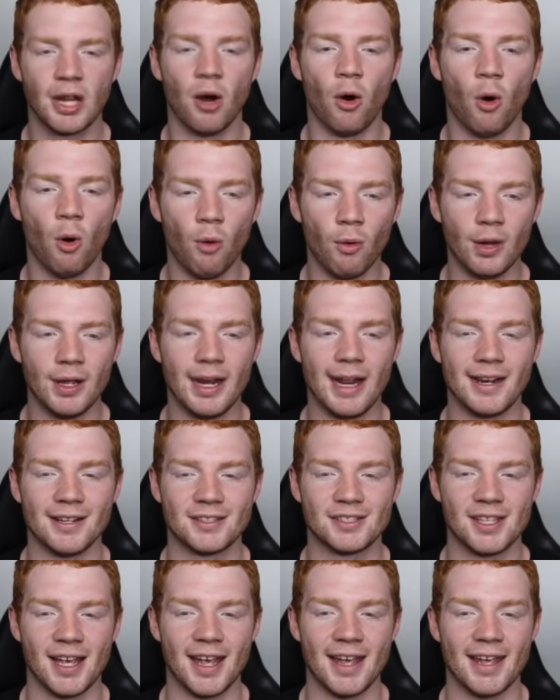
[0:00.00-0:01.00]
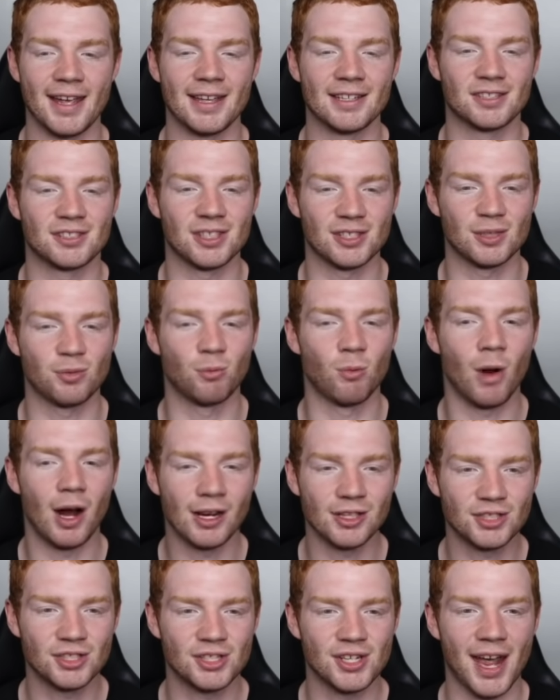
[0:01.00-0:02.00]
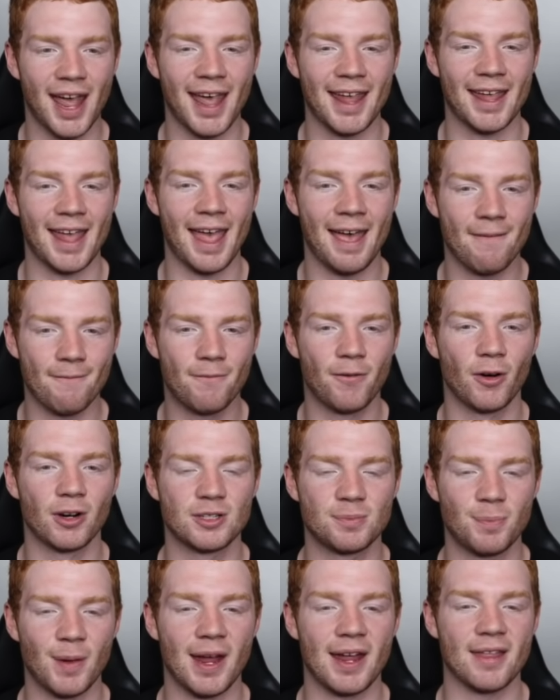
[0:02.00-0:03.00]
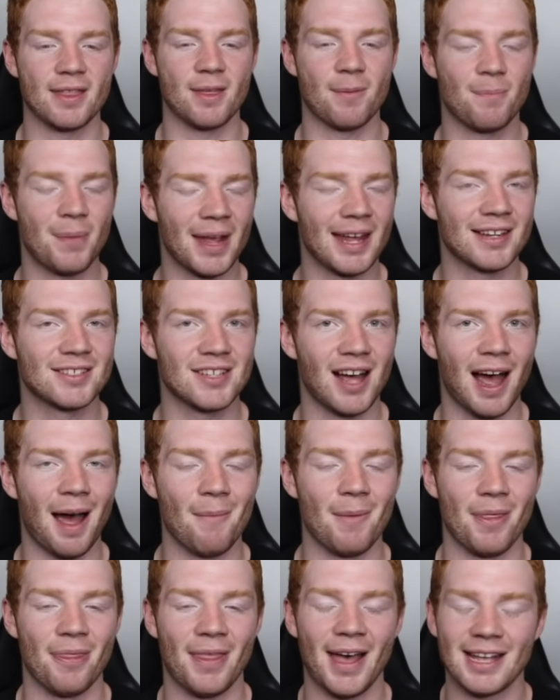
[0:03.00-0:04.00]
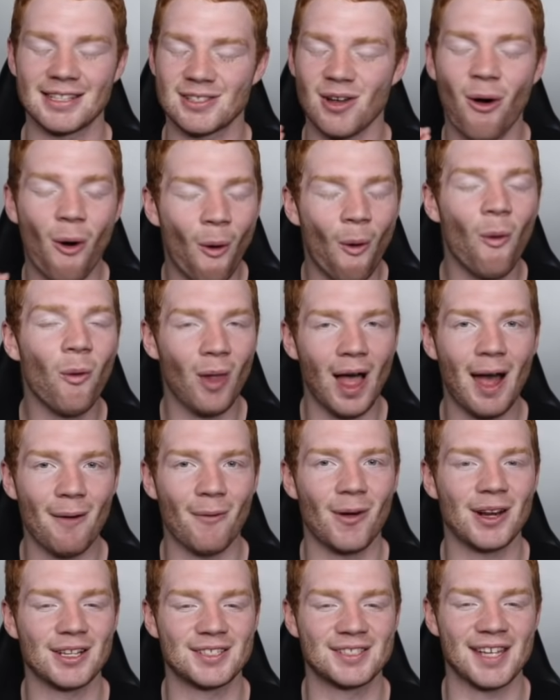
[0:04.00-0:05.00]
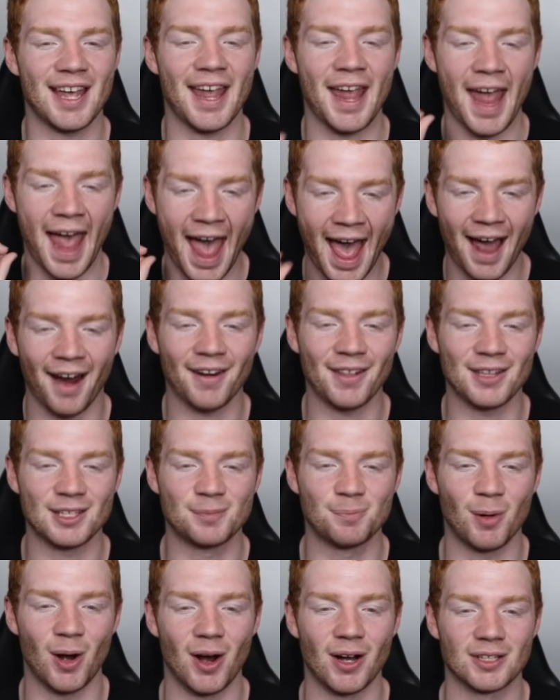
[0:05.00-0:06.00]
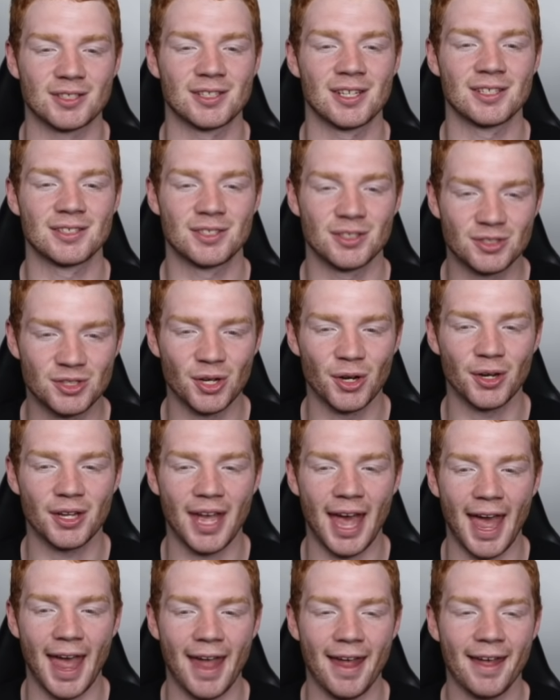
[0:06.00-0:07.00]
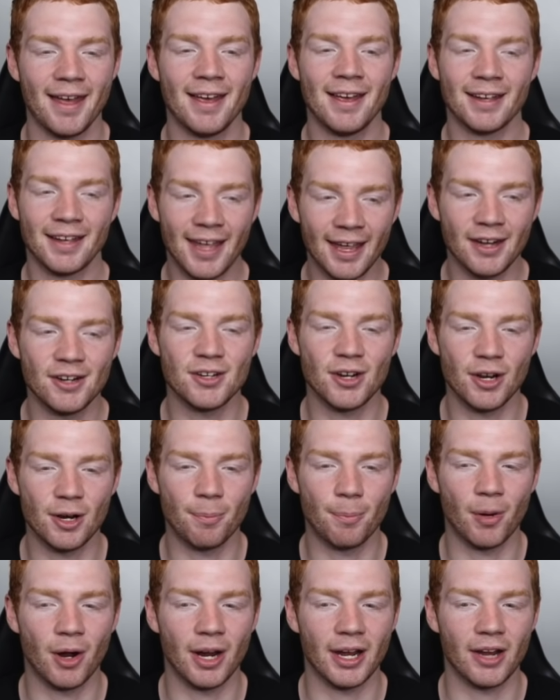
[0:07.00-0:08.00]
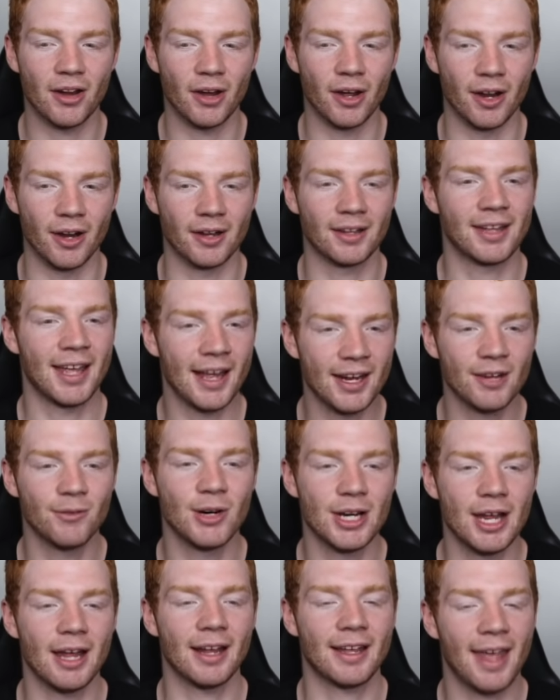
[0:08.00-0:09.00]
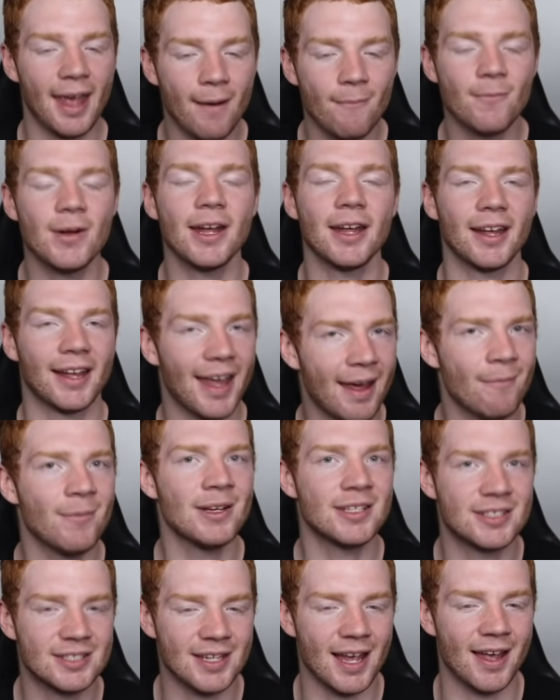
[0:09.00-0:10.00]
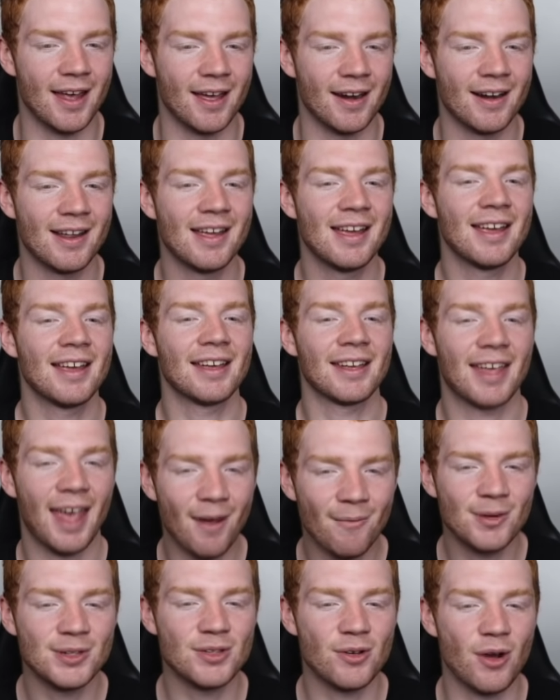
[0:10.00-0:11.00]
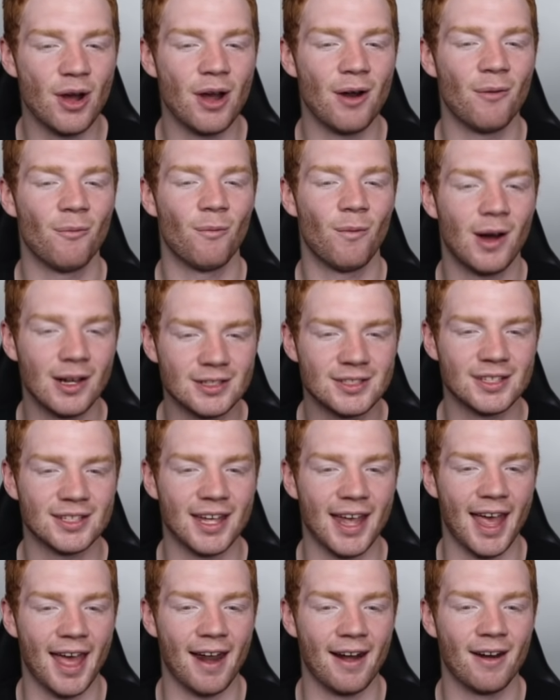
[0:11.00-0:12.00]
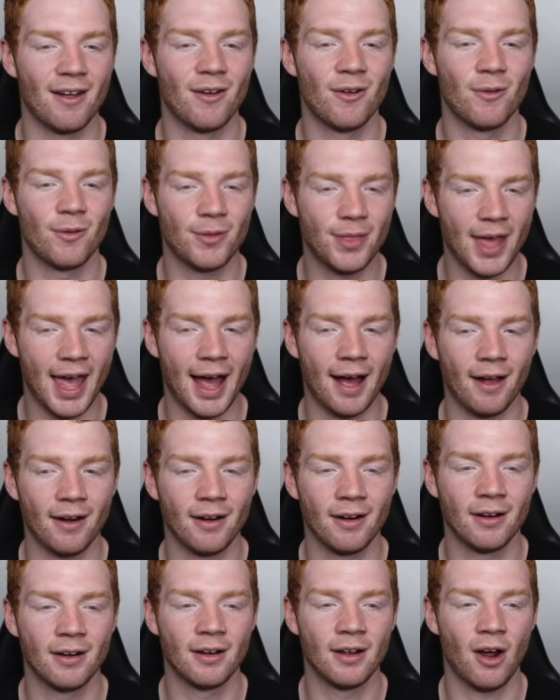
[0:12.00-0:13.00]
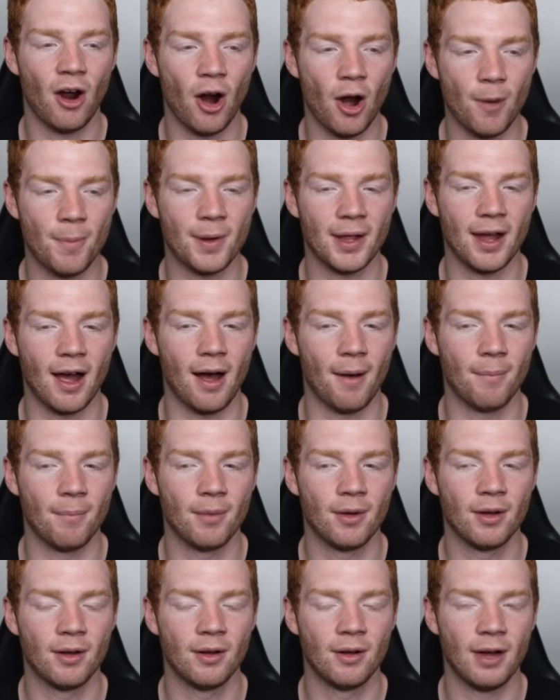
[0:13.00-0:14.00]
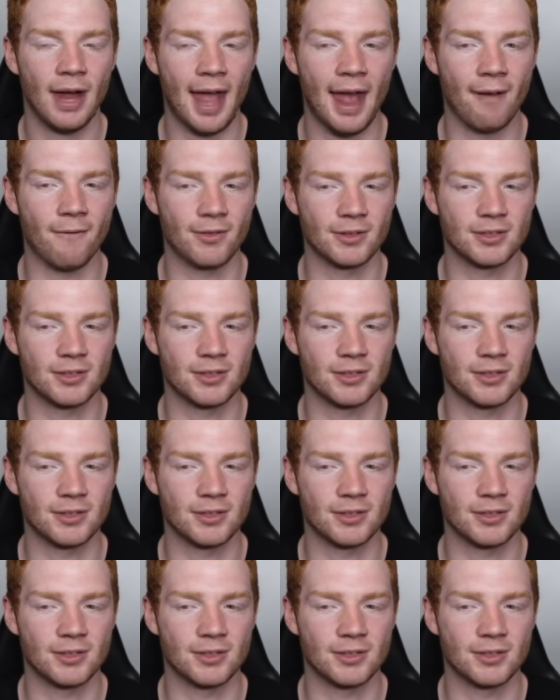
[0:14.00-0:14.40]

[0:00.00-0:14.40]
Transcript: all we need to see is just one shake and for it to be the pink diamond. That's all I want to see out of this box. So 2K, can you do your boy good? Can we, can we, can we see it? Can we do it once again without opening up every